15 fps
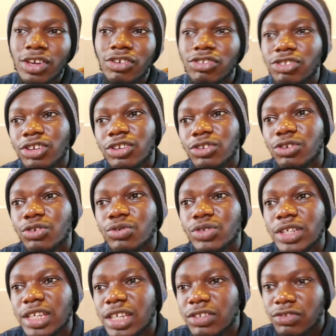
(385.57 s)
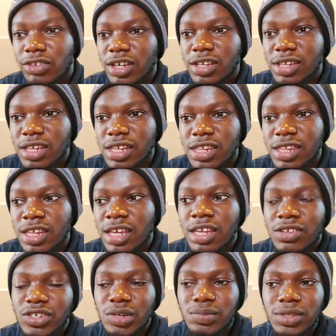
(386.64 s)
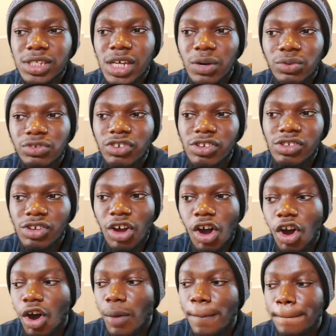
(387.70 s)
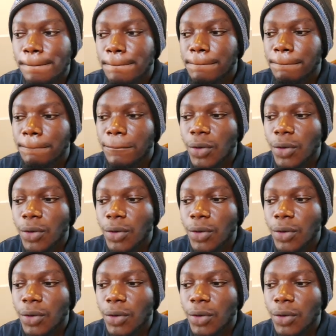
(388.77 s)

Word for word: you don't know the intricacies, something that will just come